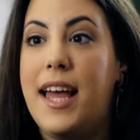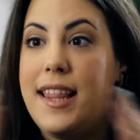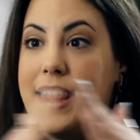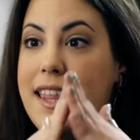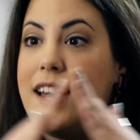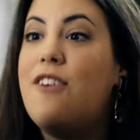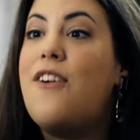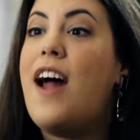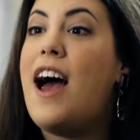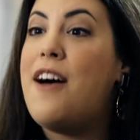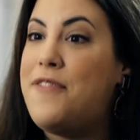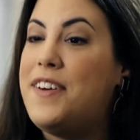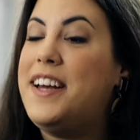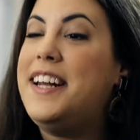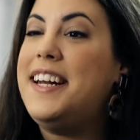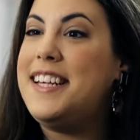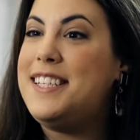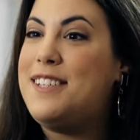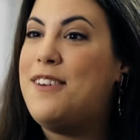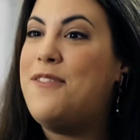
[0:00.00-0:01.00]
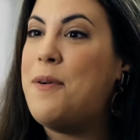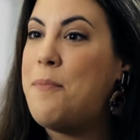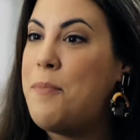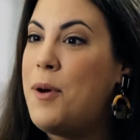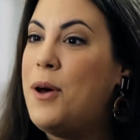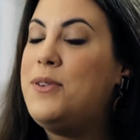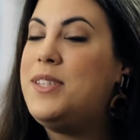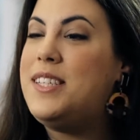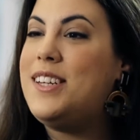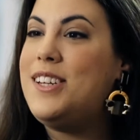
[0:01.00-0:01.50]
yet the graphicness of a
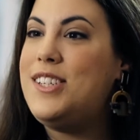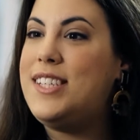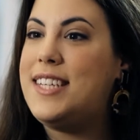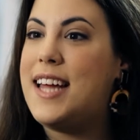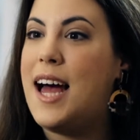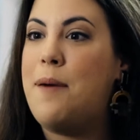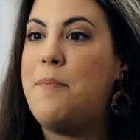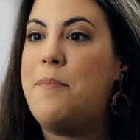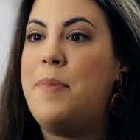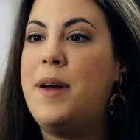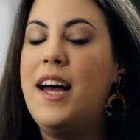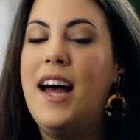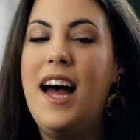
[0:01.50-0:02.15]
postage stamp